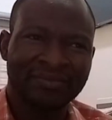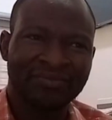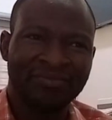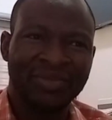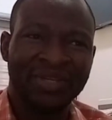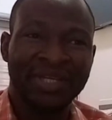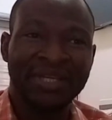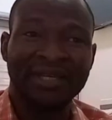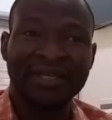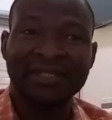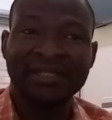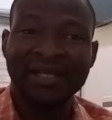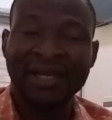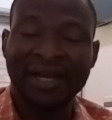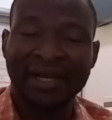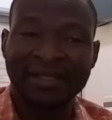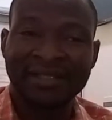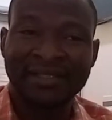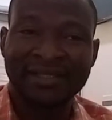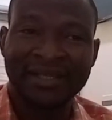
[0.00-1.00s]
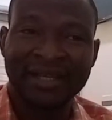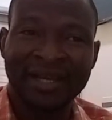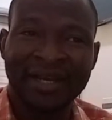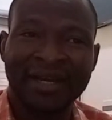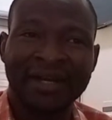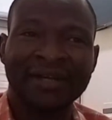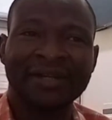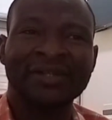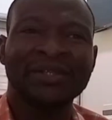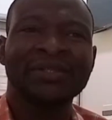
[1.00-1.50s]
be it
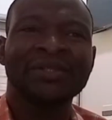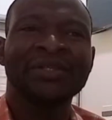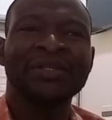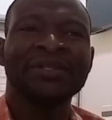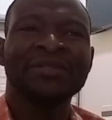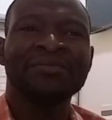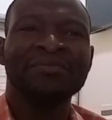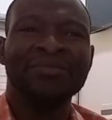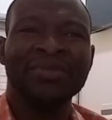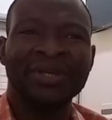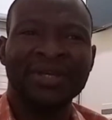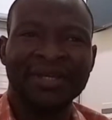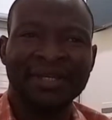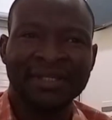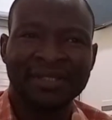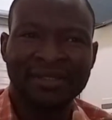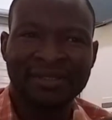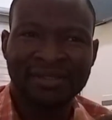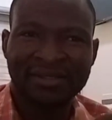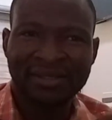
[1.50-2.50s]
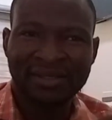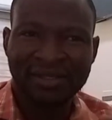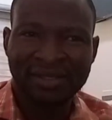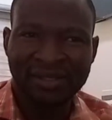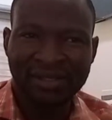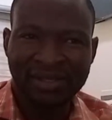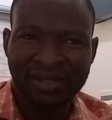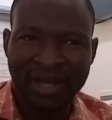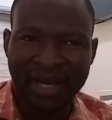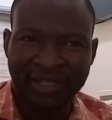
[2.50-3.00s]
axial, be it
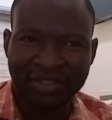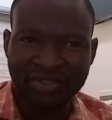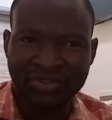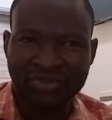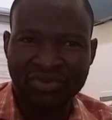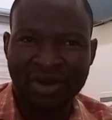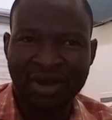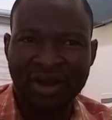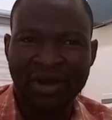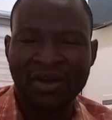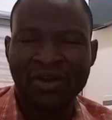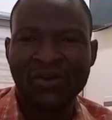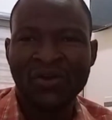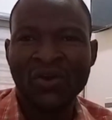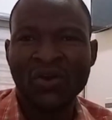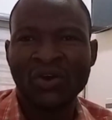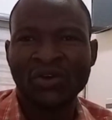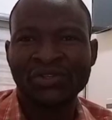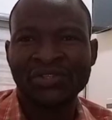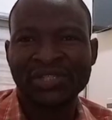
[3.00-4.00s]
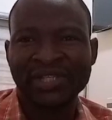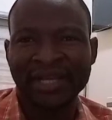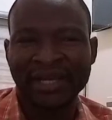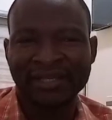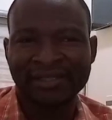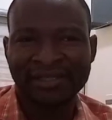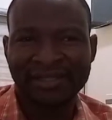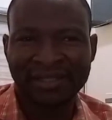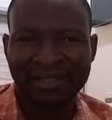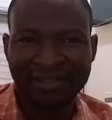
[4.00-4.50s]
lateral, or
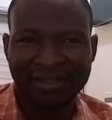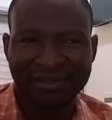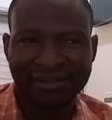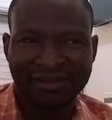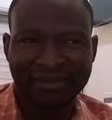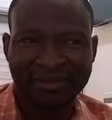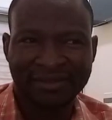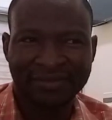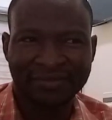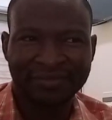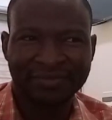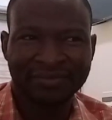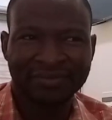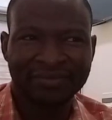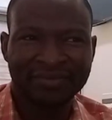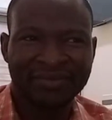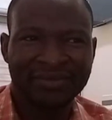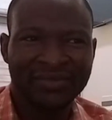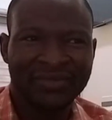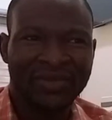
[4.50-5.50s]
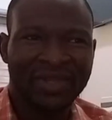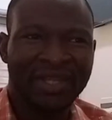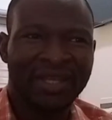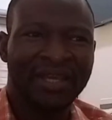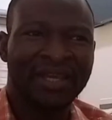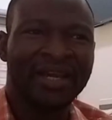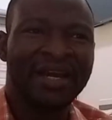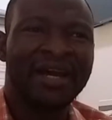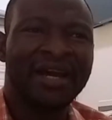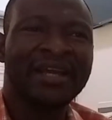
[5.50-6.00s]
slice thickness.
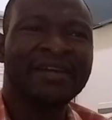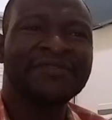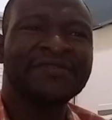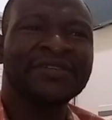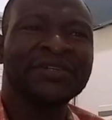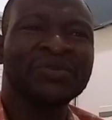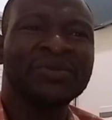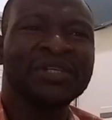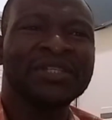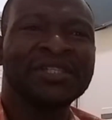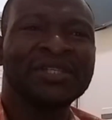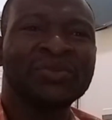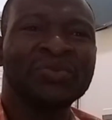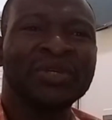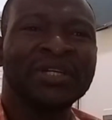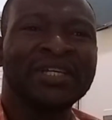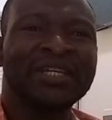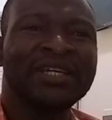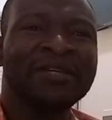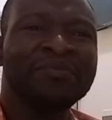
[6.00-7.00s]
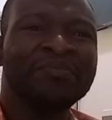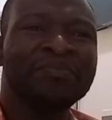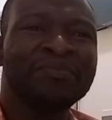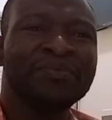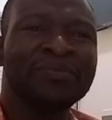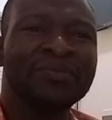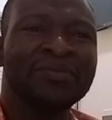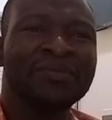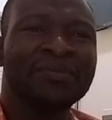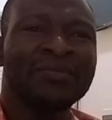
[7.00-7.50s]
A higher frequency will keep
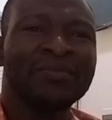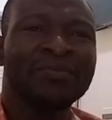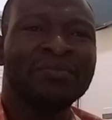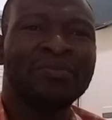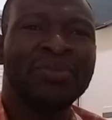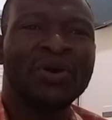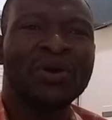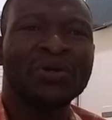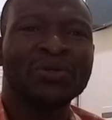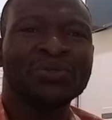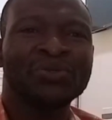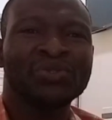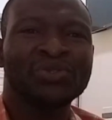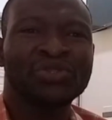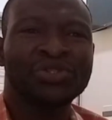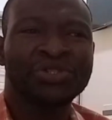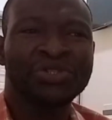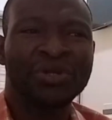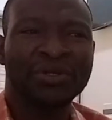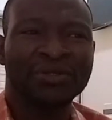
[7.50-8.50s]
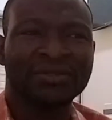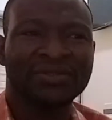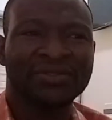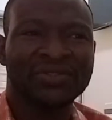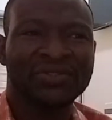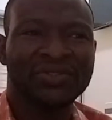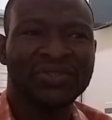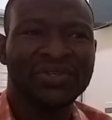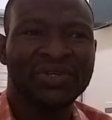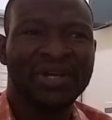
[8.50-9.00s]
pulse short
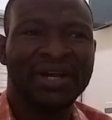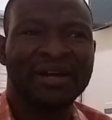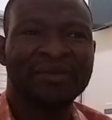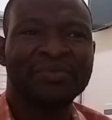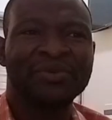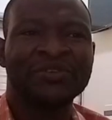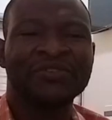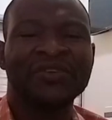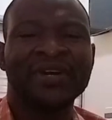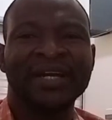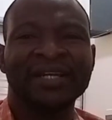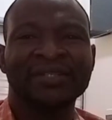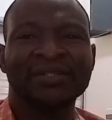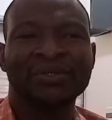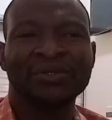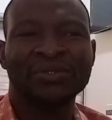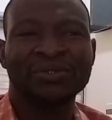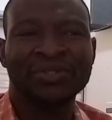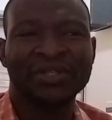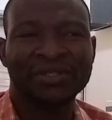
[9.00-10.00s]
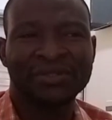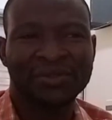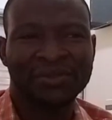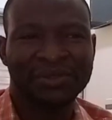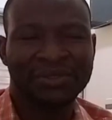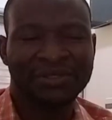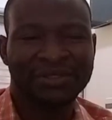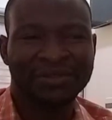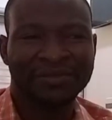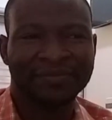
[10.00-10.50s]
and provide good
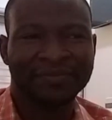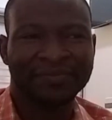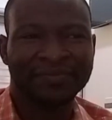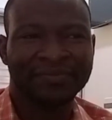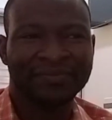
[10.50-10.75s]
resolution.